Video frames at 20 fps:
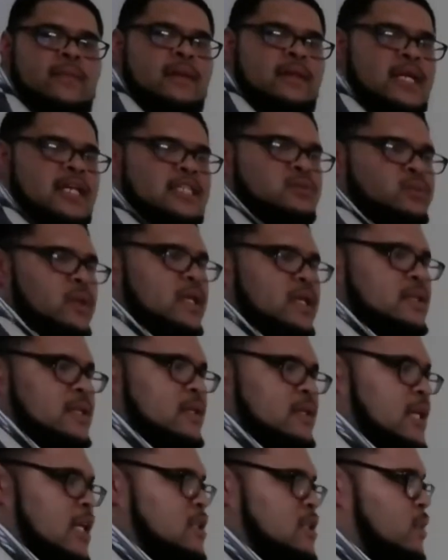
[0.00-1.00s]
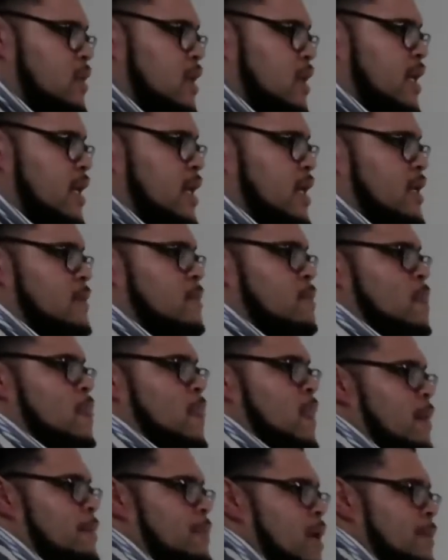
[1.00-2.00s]
That's what it is.
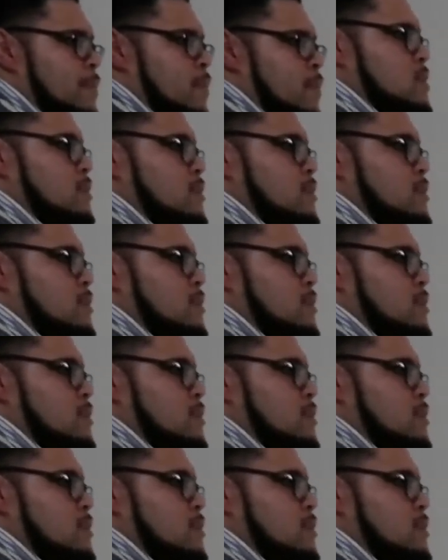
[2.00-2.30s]
The people who's